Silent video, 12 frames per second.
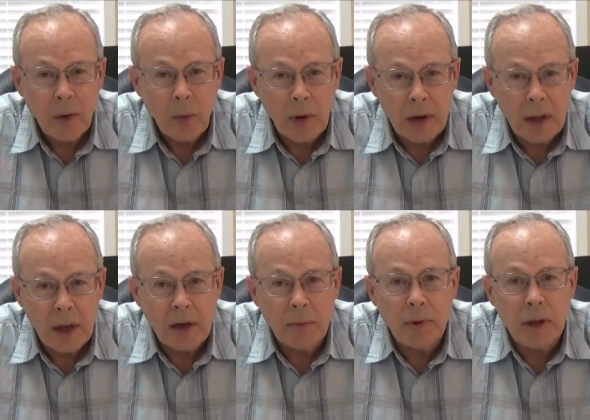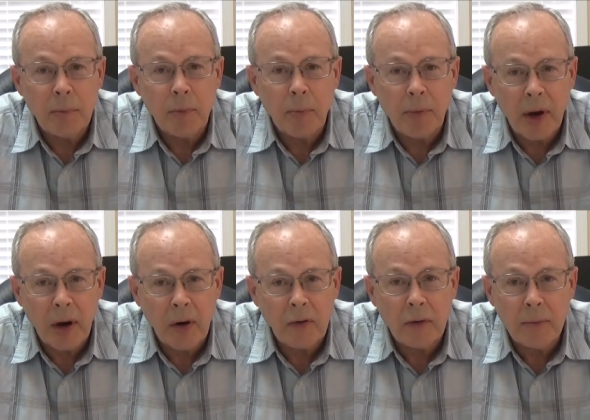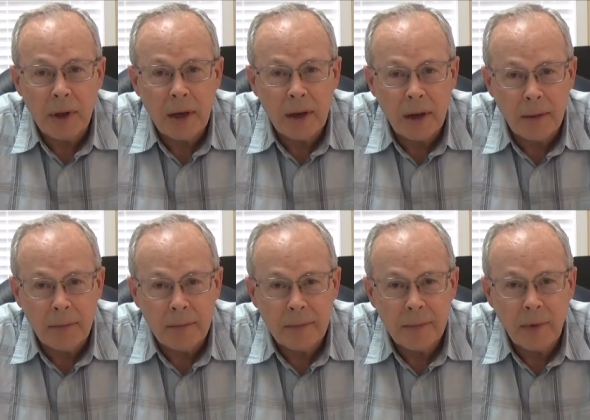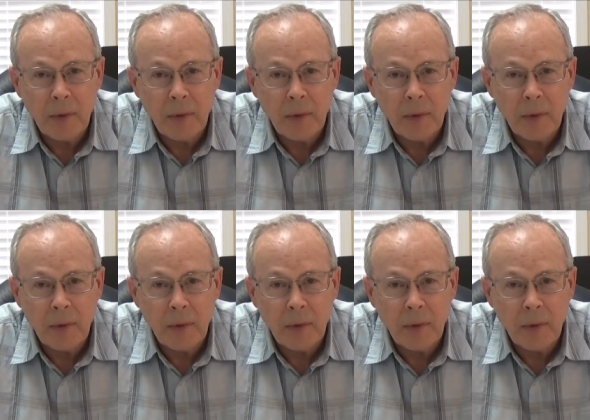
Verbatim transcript: we need to be prepared to meet him